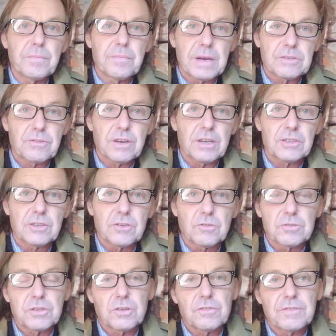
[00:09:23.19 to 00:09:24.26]

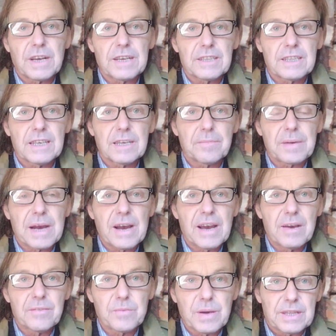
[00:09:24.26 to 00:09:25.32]
meteorological sort of like thing about
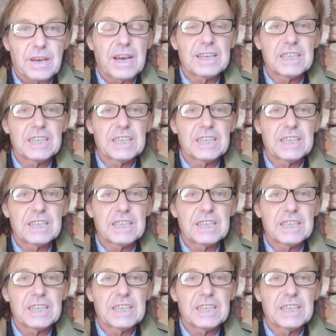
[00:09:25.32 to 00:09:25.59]
weather,